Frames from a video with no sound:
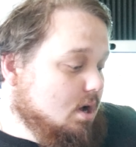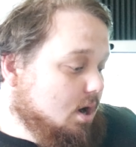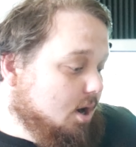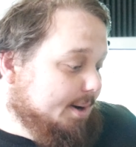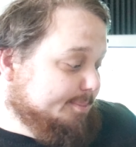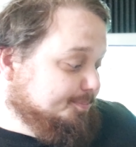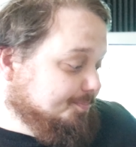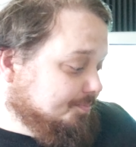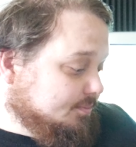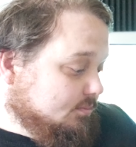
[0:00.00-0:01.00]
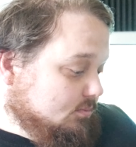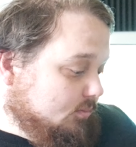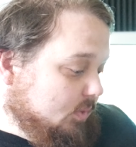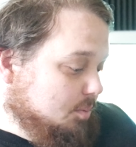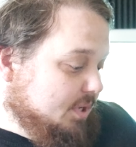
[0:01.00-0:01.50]
But
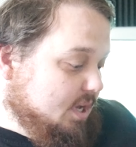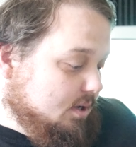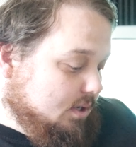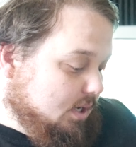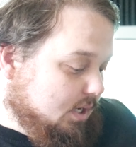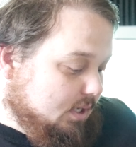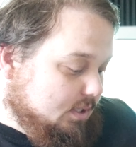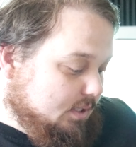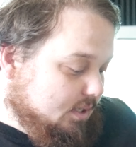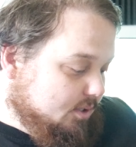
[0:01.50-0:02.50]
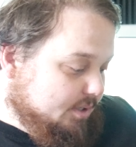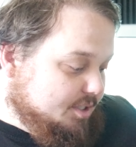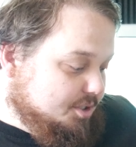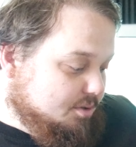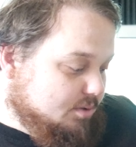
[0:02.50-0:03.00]
yeah, another
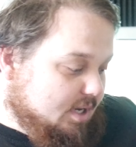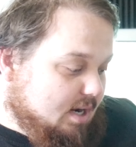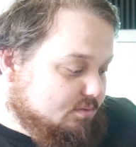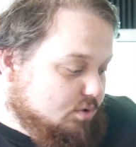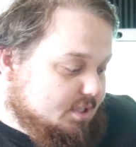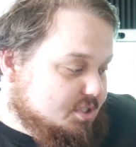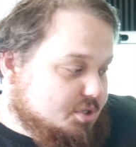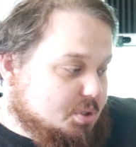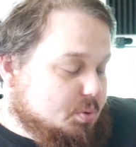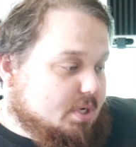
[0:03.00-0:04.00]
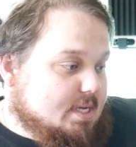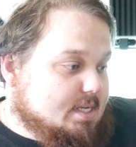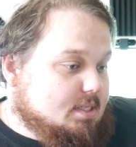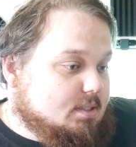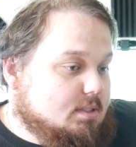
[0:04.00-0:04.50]
issue that I've run into
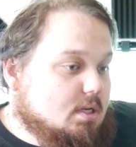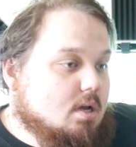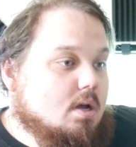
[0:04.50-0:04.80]
is